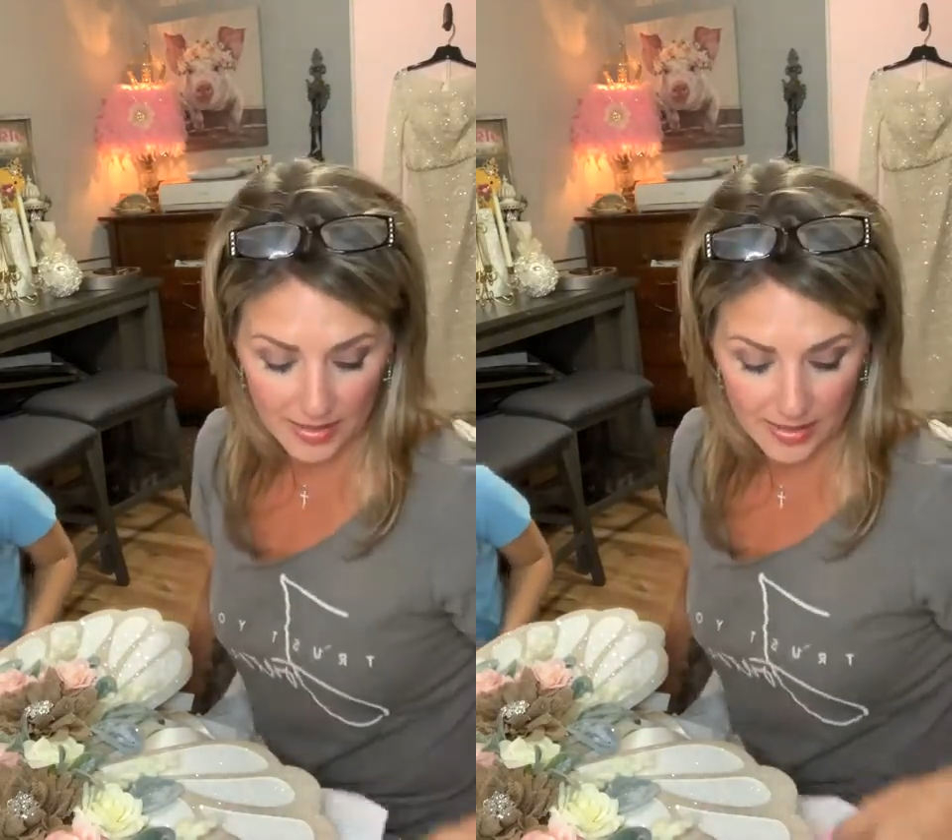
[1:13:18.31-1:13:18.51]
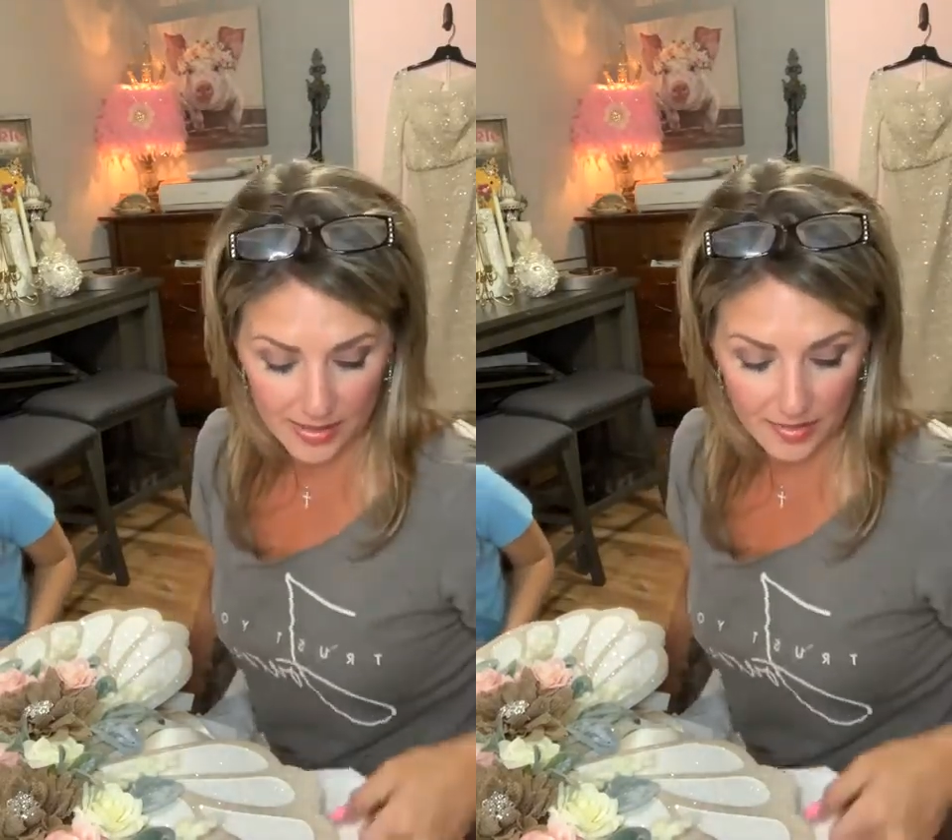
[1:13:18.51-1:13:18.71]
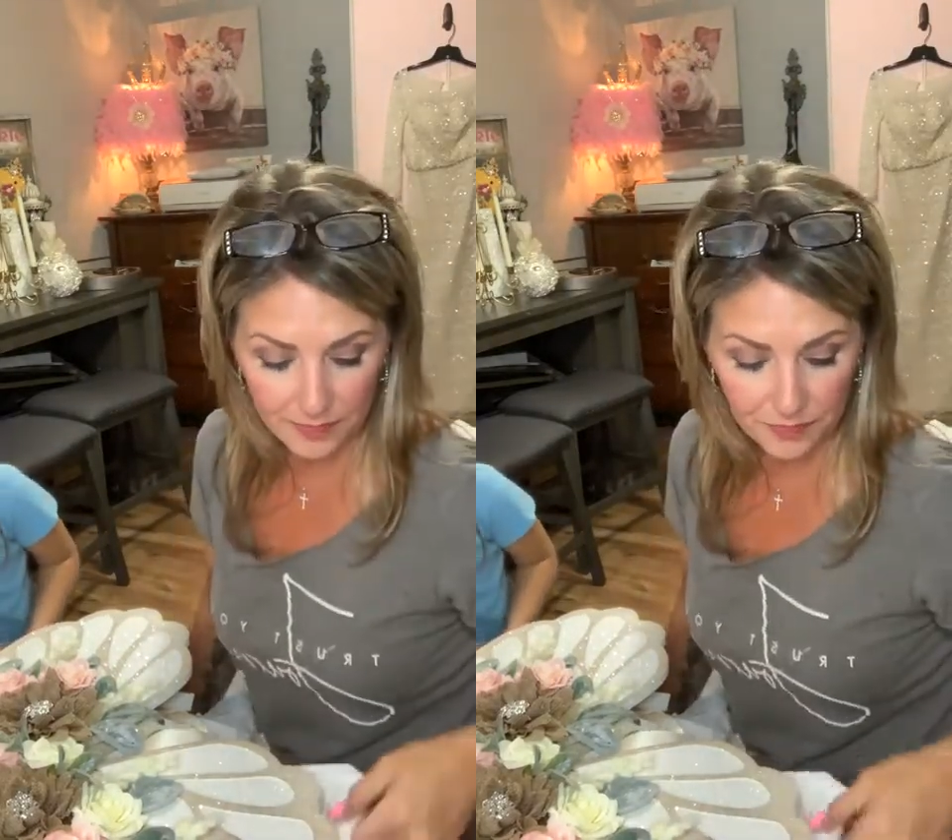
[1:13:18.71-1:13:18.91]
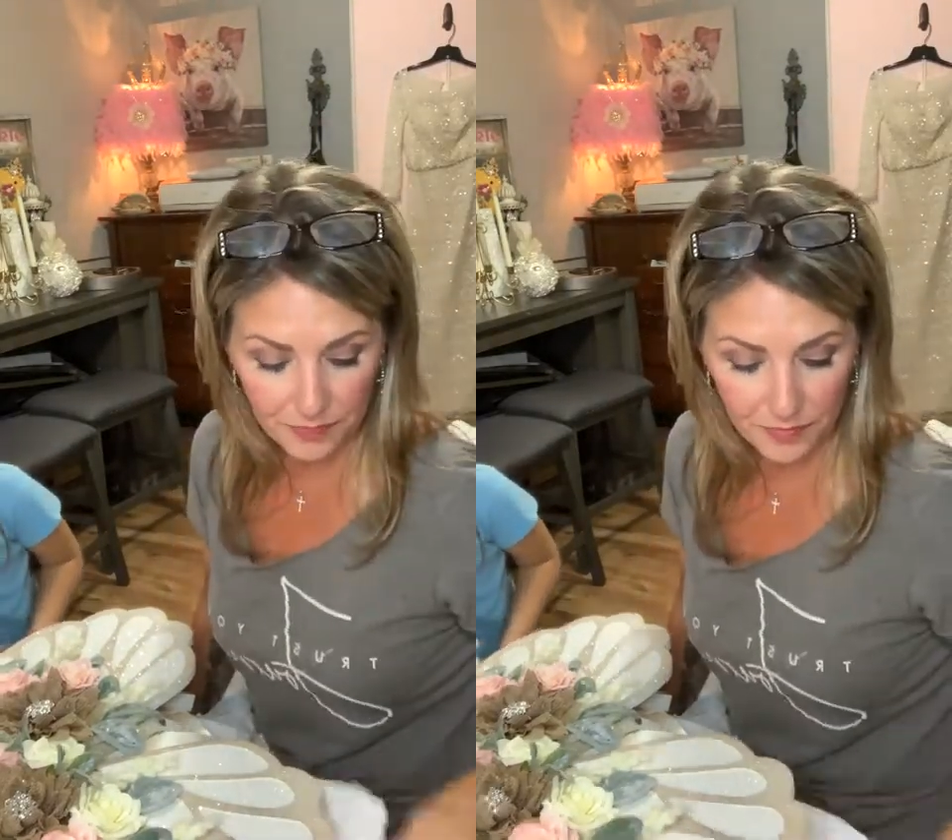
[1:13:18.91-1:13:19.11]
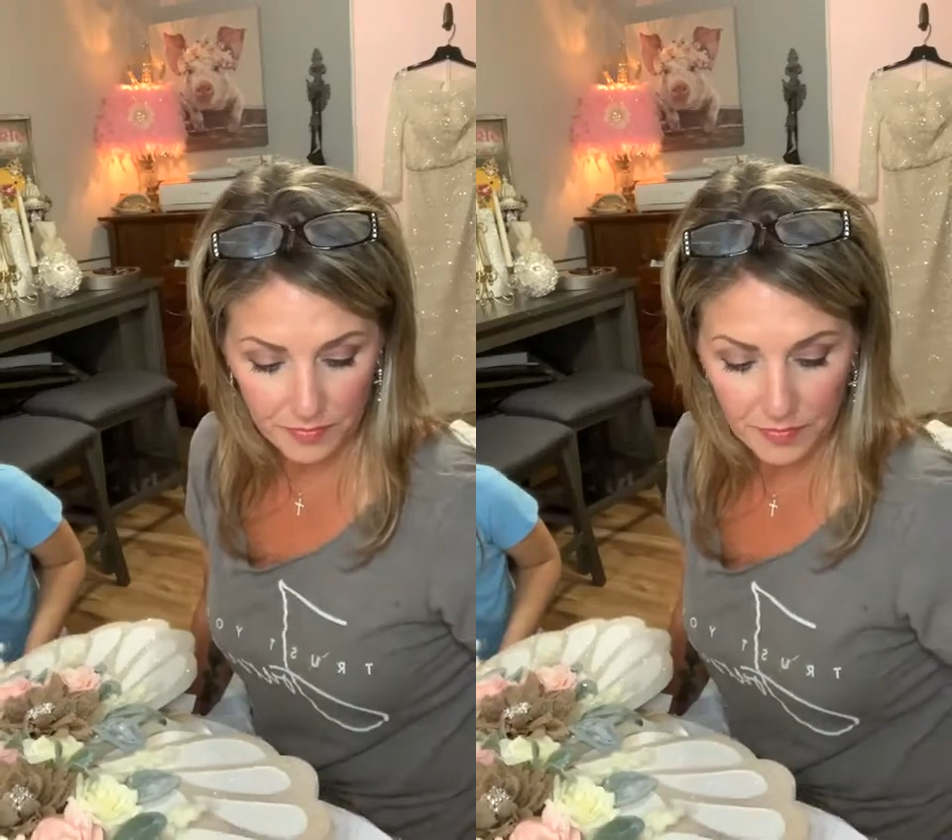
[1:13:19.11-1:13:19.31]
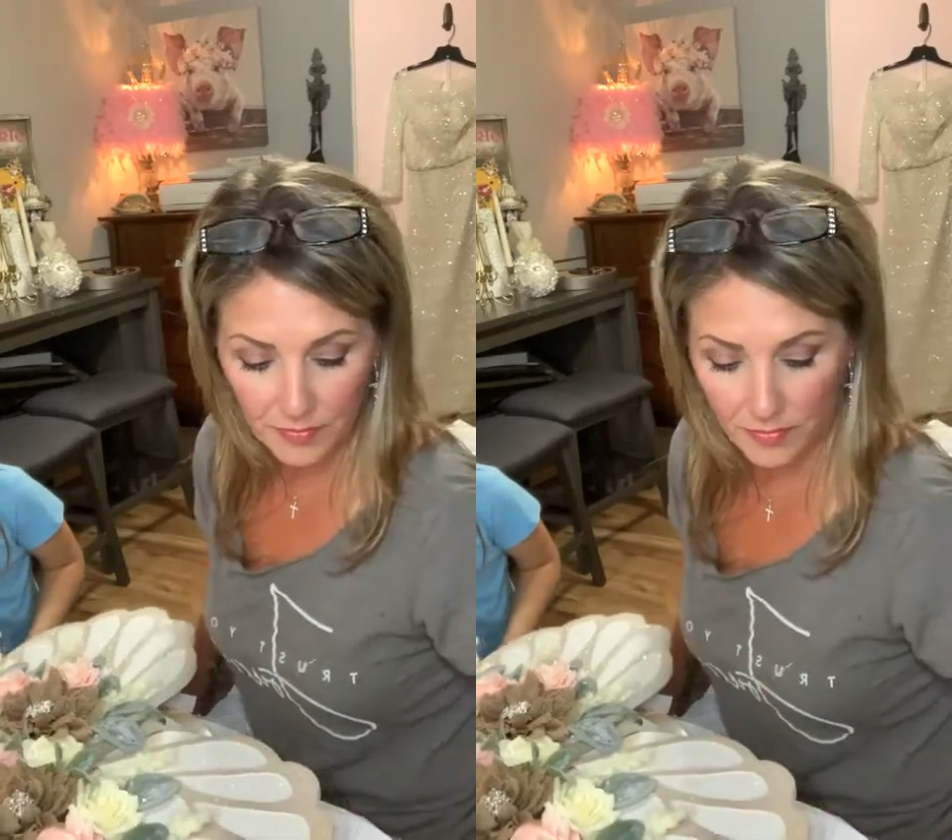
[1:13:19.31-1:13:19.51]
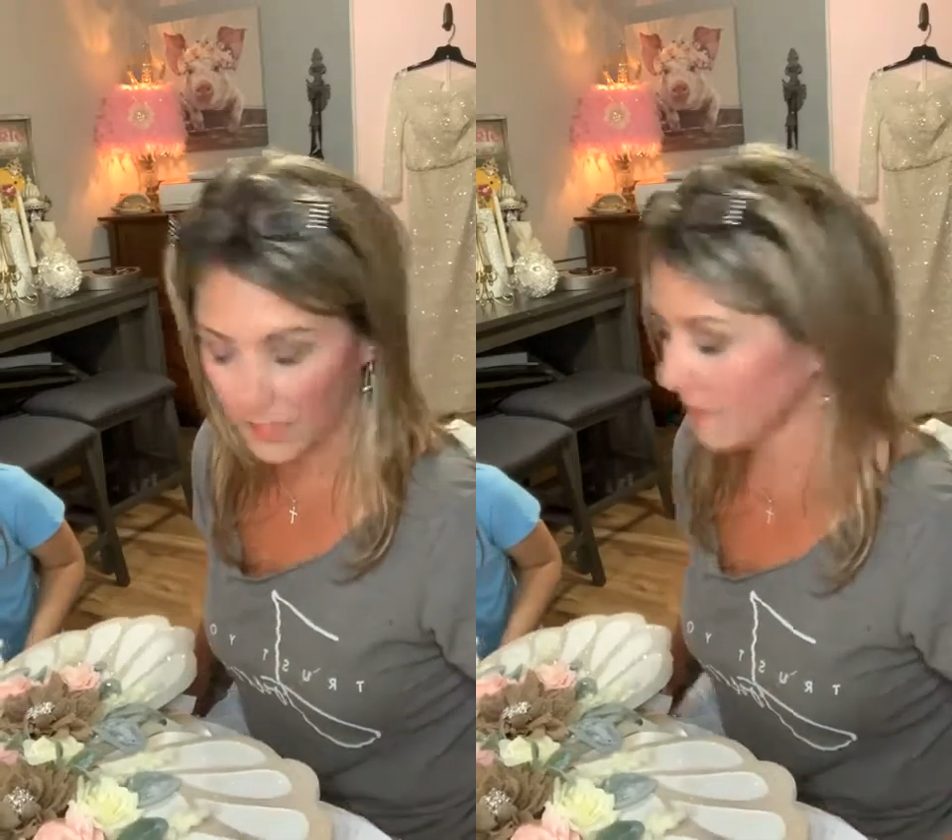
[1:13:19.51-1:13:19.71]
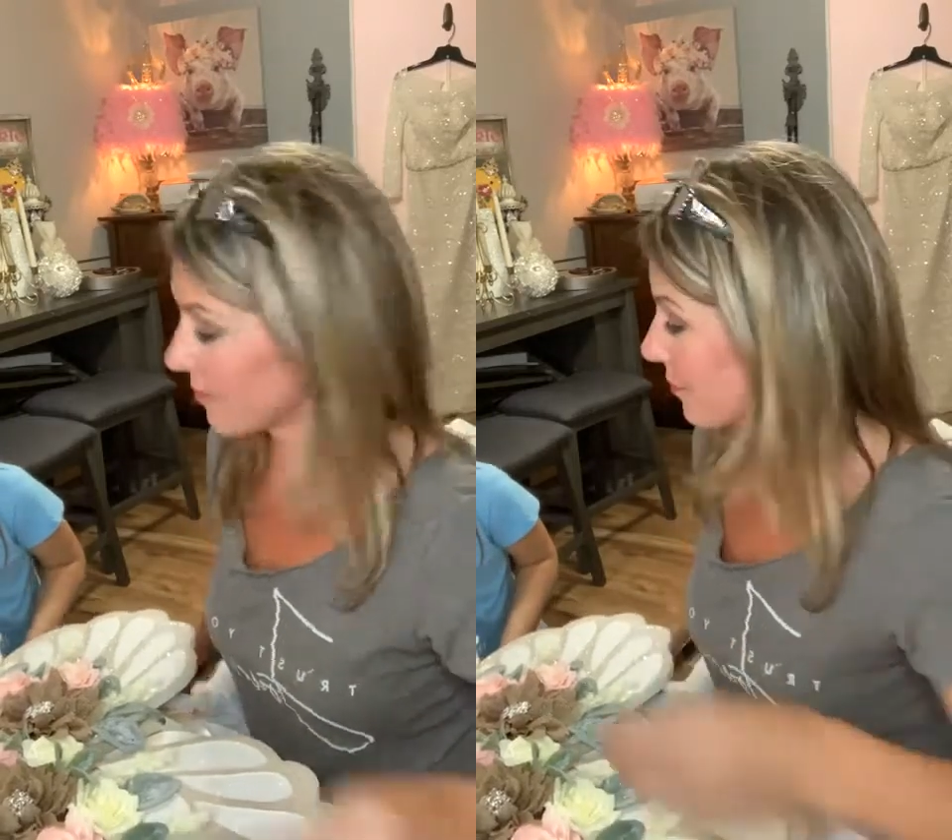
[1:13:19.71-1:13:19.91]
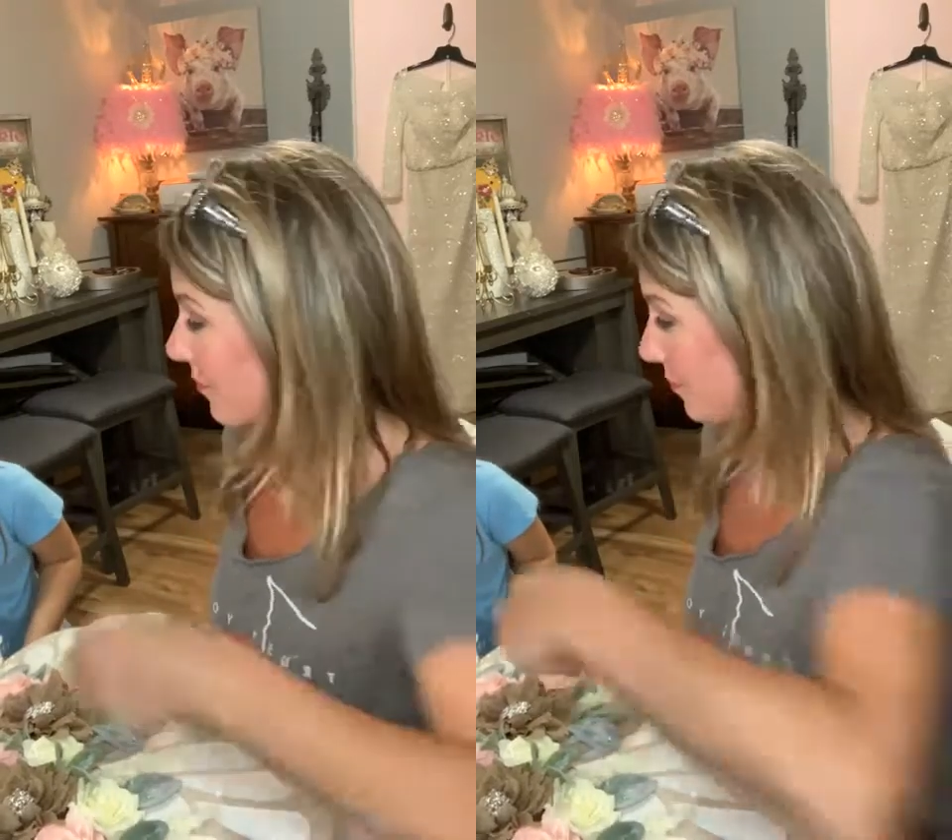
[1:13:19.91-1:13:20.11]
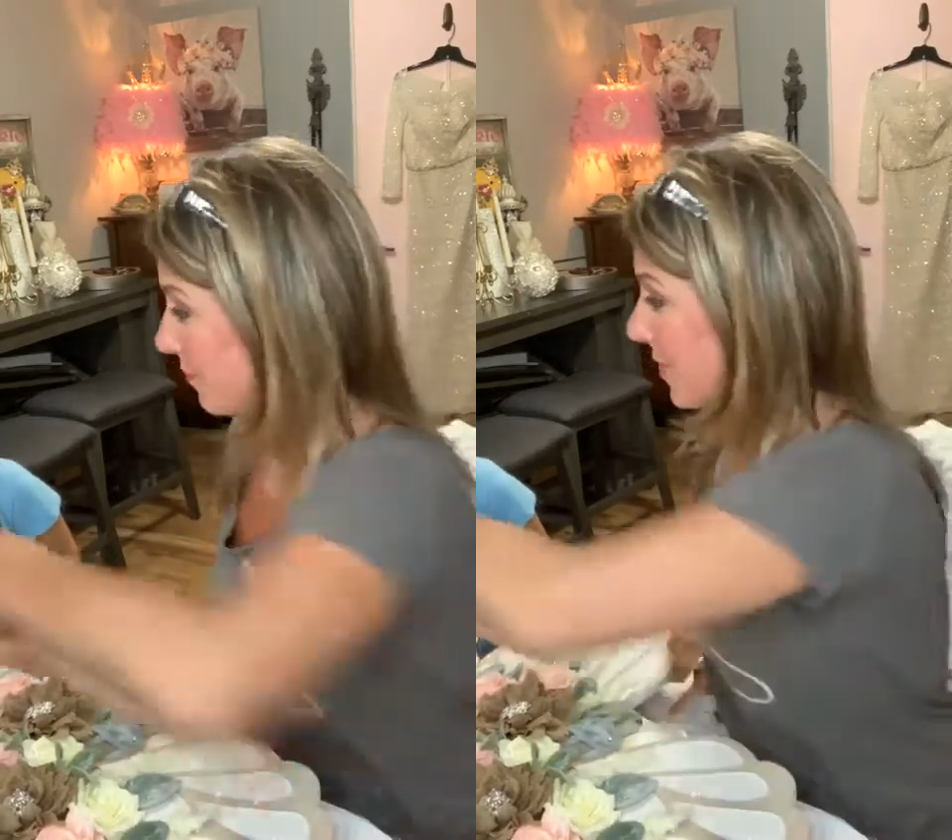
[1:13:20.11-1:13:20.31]
A lot of diamond dust.
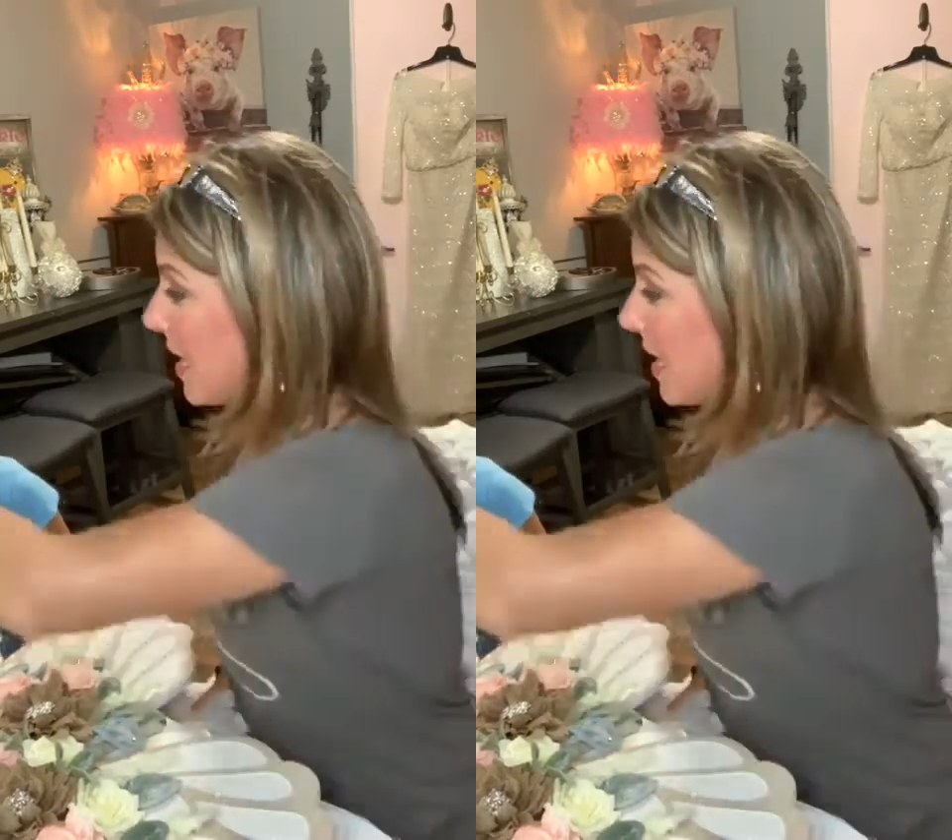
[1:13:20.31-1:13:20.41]
Mm-hmm.